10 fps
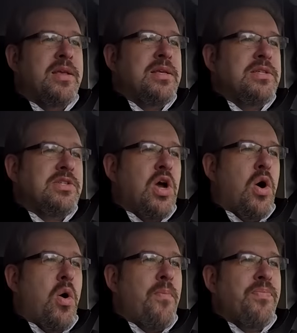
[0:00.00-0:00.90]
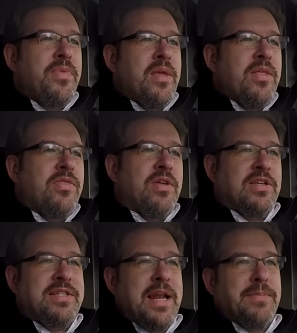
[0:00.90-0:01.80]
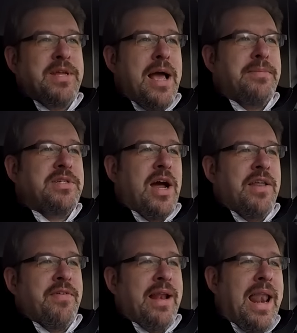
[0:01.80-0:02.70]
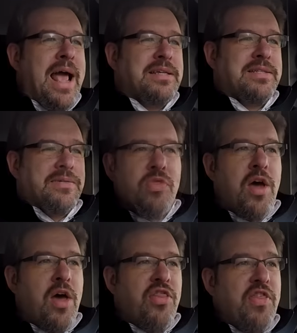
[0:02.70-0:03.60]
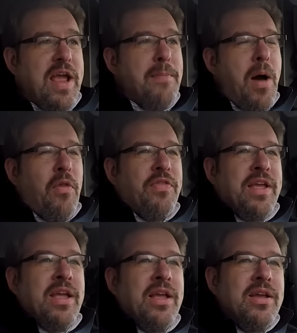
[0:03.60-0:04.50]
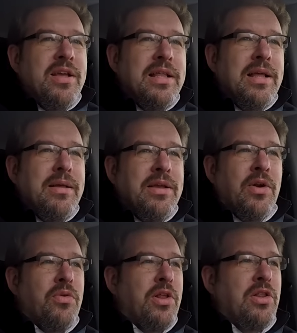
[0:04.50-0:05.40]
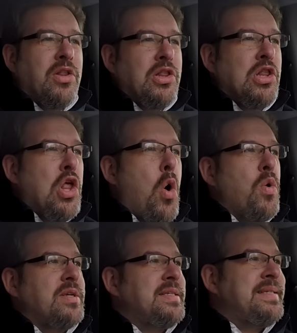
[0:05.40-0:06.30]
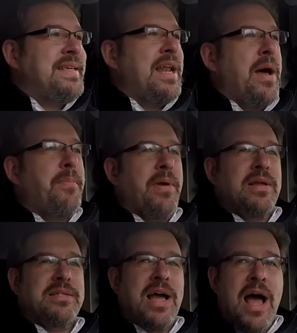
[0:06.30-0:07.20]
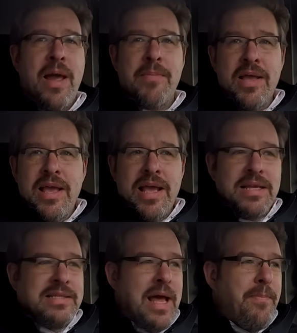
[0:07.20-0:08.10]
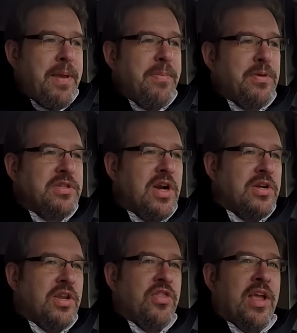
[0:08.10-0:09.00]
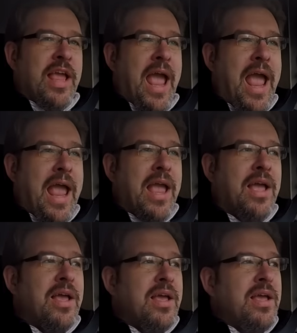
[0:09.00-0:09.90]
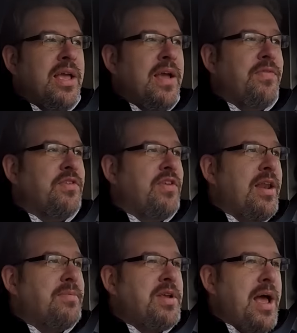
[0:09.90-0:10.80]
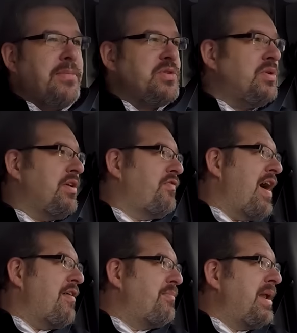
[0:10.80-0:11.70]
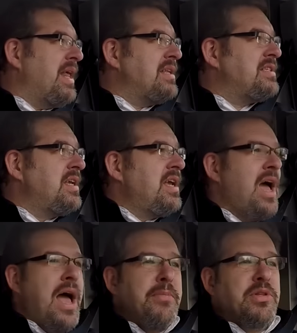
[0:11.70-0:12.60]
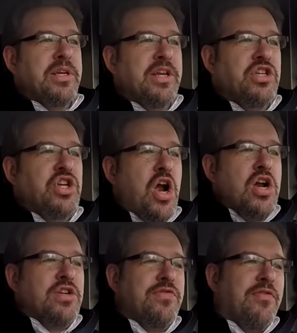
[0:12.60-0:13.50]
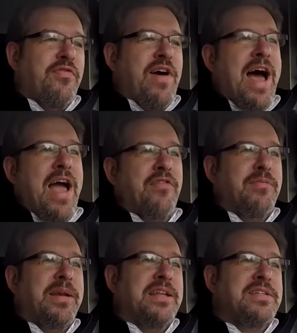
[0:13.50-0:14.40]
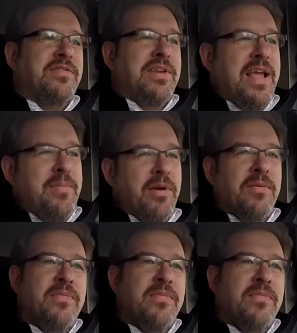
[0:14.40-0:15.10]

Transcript: So the setup times got even less. The thing about the low setup time is that people start to think, hey, if the setup time is only 5 minutes, I'm only going to charge for 5 minutes of labor.